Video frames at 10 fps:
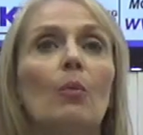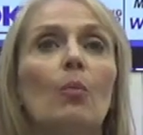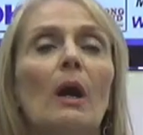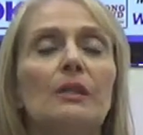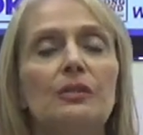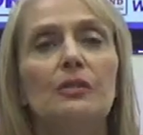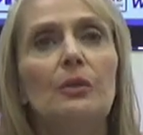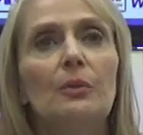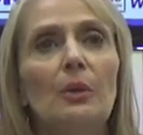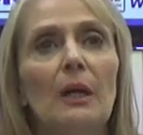want
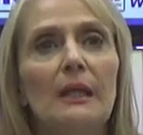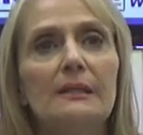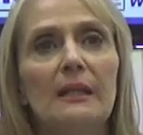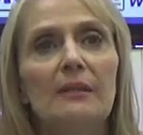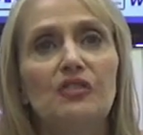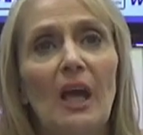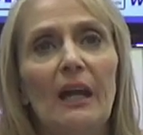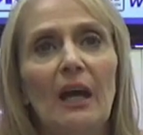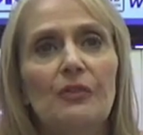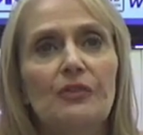to uh, send
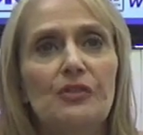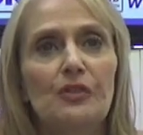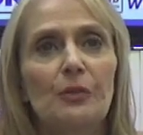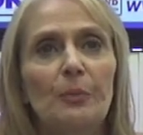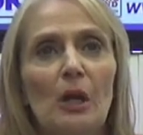shout outs to certain